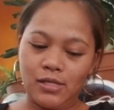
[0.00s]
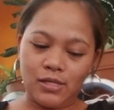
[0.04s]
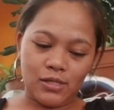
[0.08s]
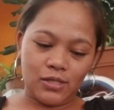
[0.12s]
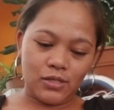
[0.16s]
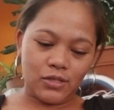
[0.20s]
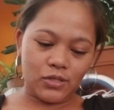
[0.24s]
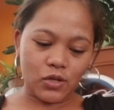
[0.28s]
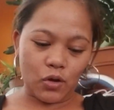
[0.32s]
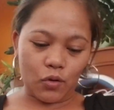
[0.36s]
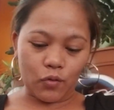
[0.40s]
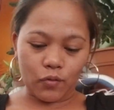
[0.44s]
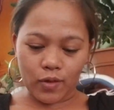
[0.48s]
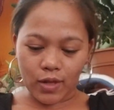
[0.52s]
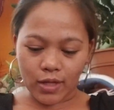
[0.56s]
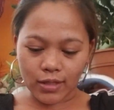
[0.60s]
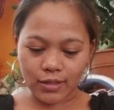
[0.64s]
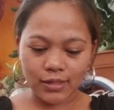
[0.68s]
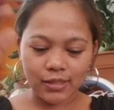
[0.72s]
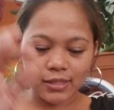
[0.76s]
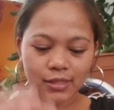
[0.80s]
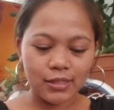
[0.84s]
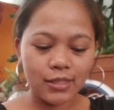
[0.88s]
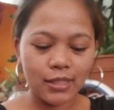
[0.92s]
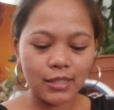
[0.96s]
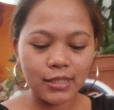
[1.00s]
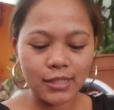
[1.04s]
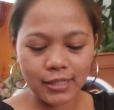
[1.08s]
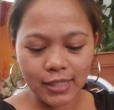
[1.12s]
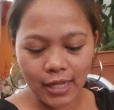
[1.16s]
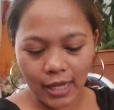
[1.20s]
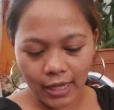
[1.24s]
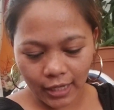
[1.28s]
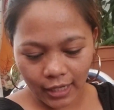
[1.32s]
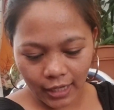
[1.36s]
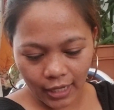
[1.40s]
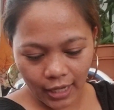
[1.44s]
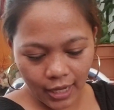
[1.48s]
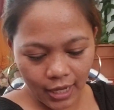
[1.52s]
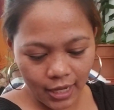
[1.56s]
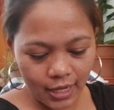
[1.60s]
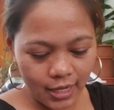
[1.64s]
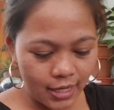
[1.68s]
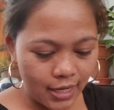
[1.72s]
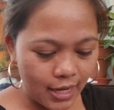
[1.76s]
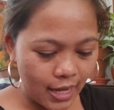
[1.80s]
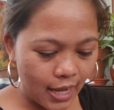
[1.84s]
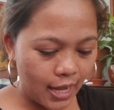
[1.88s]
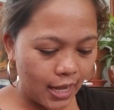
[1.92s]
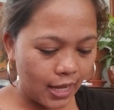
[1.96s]
So that's the
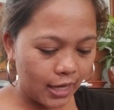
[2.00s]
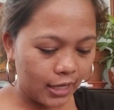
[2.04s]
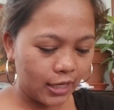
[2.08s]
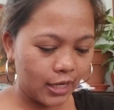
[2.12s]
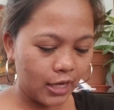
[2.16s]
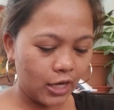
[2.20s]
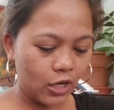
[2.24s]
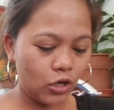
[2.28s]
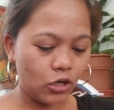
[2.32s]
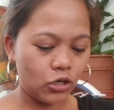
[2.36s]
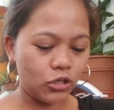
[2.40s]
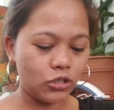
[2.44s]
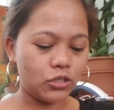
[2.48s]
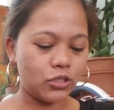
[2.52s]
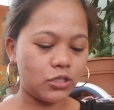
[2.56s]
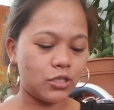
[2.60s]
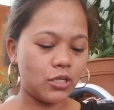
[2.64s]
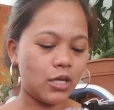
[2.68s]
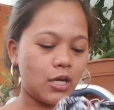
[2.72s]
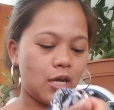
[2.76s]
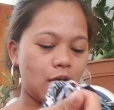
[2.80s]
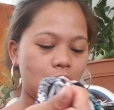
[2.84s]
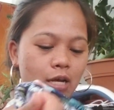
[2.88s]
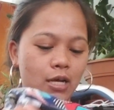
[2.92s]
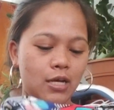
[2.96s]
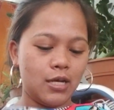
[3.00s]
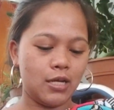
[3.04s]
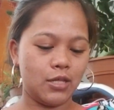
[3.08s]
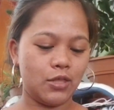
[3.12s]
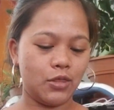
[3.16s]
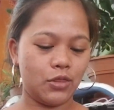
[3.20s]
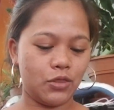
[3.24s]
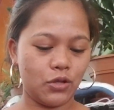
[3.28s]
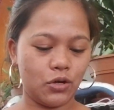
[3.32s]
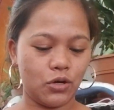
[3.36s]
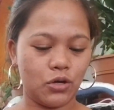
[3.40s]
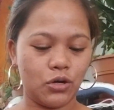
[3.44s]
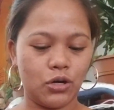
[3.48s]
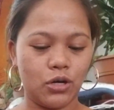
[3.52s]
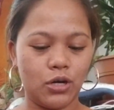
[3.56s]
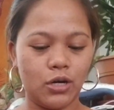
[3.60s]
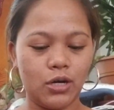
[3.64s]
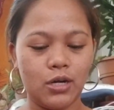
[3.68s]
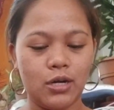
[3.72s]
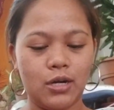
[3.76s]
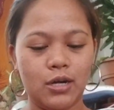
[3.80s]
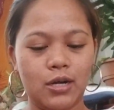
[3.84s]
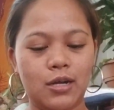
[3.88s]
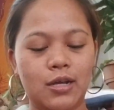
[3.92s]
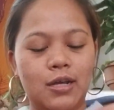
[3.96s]
second, and here's the
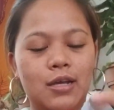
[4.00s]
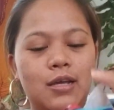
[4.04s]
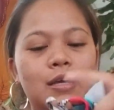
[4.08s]
third.